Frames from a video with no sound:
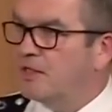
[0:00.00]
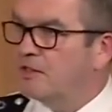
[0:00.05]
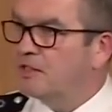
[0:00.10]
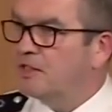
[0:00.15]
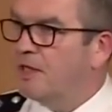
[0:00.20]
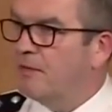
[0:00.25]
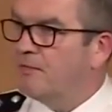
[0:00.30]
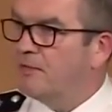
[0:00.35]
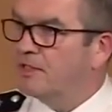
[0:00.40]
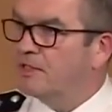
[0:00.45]
those
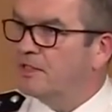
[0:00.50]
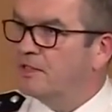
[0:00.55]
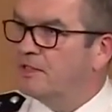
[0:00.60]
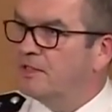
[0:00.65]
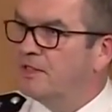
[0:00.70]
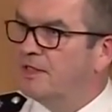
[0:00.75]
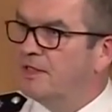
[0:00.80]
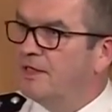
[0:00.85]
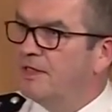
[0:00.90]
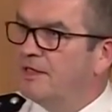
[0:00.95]
numbers.
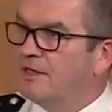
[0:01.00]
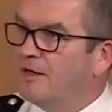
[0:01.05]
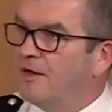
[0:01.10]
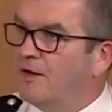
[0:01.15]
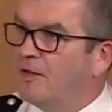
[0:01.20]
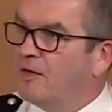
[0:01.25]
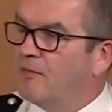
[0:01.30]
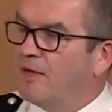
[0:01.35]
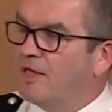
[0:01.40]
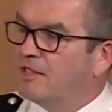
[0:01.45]
And
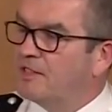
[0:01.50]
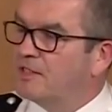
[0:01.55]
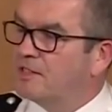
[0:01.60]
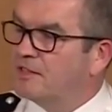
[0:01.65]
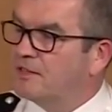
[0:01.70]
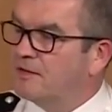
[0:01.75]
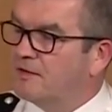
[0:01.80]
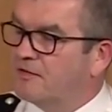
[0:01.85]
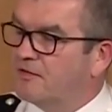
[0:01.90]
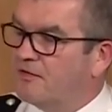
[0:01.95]
on the basis
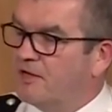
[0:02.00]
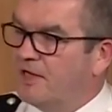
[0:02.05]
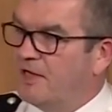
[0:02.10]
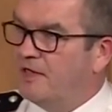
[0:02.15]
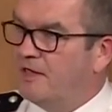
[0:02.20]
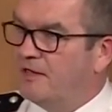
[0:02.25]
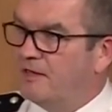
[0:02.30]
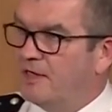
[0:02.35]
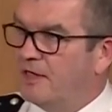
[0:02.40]
that 3